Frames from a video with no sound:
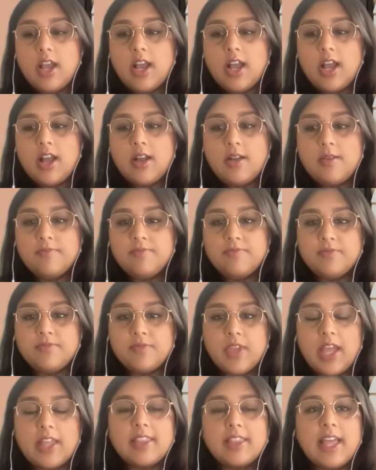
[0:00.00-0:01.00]
And
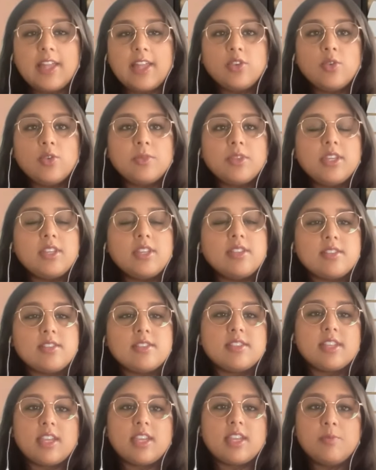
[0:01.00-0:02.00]
that normally is a
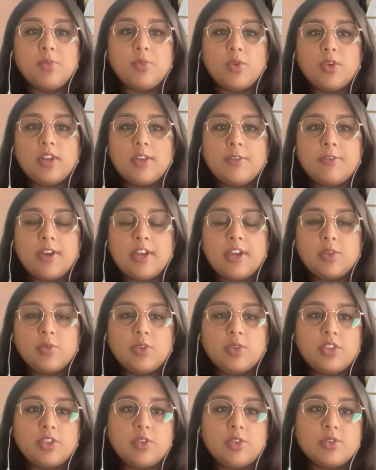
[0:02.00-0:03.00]
sticking point, I find,
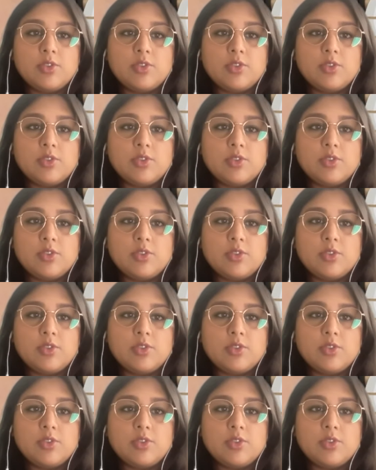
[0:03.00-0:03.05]
with,